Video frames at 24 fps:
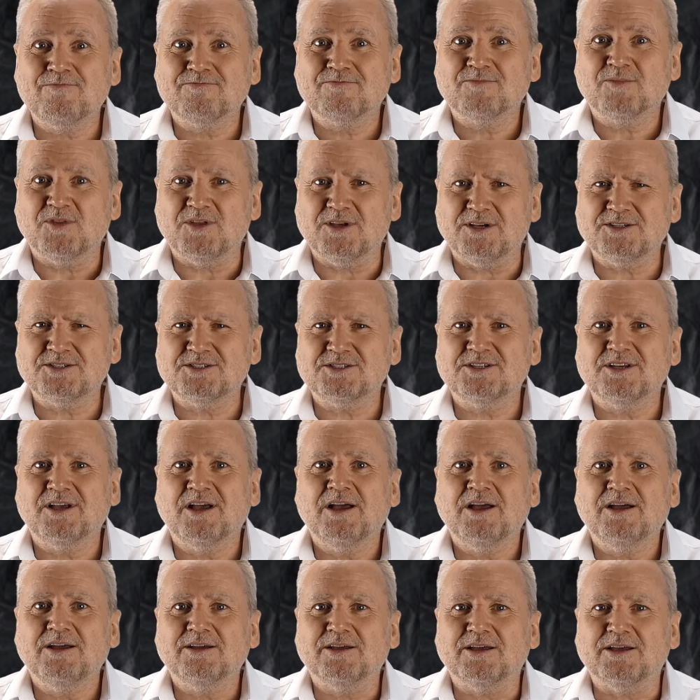This
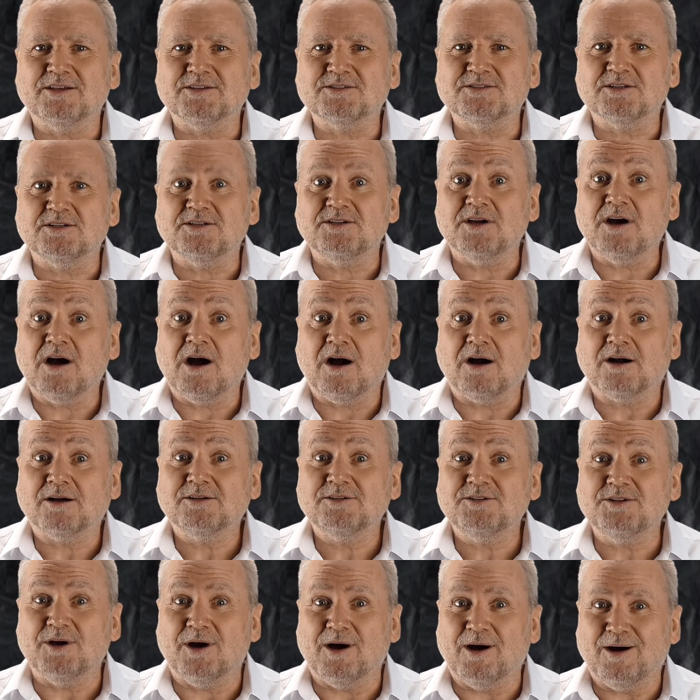is the Dark
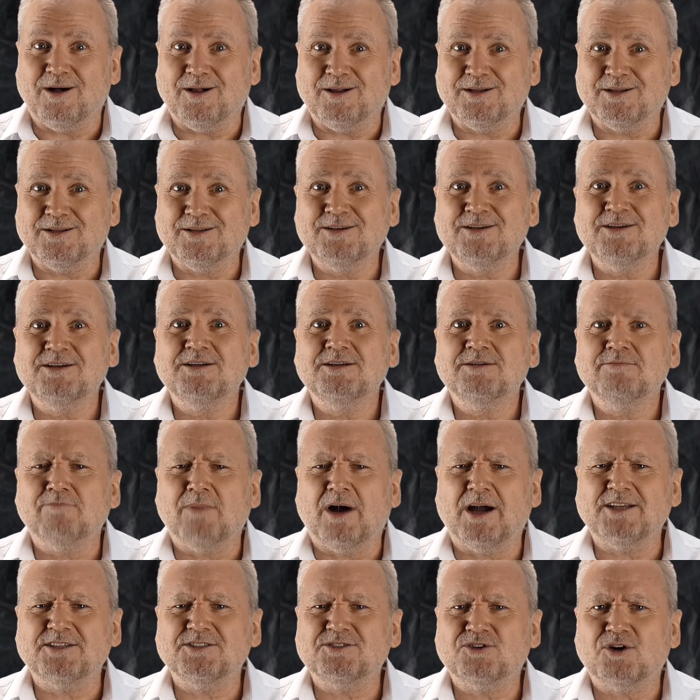Dahl,
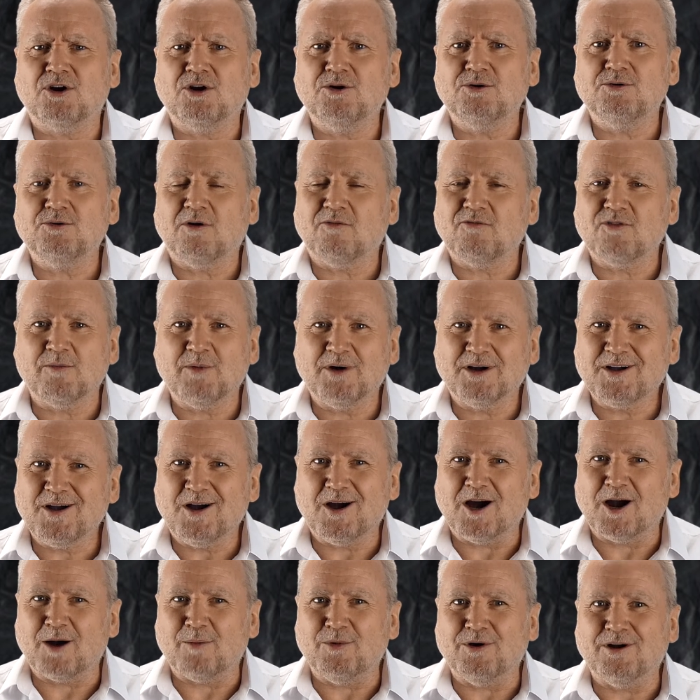maestro of the
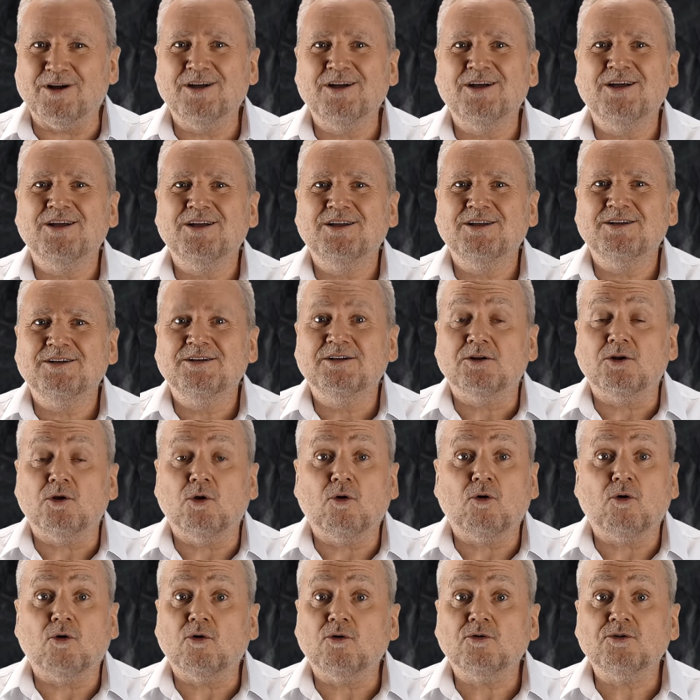macabre,
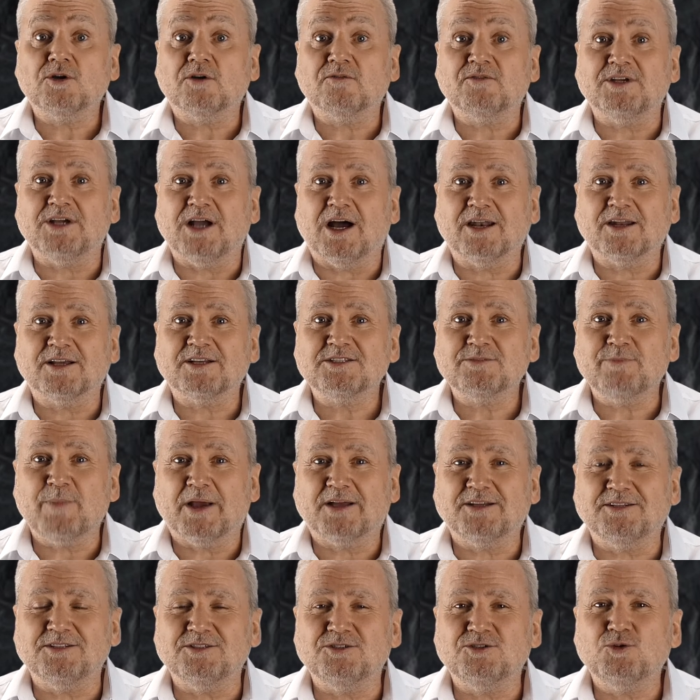lord of the
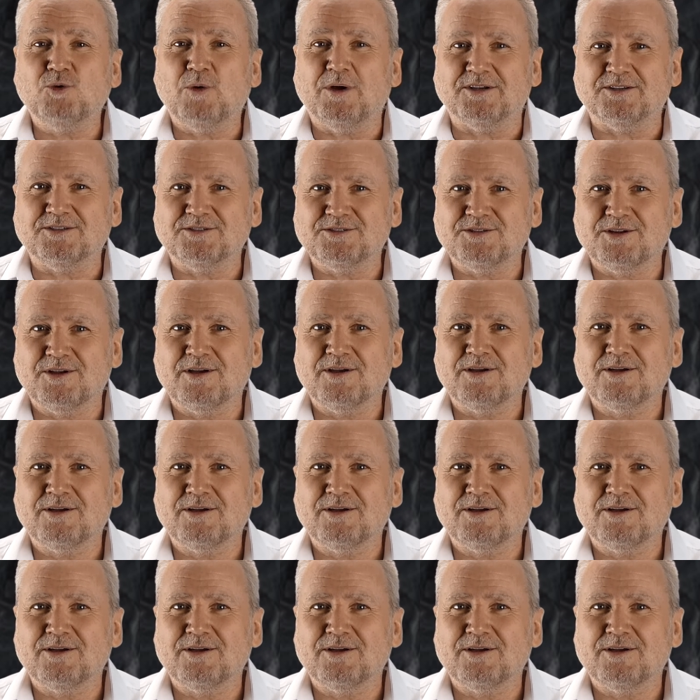unexpected twist.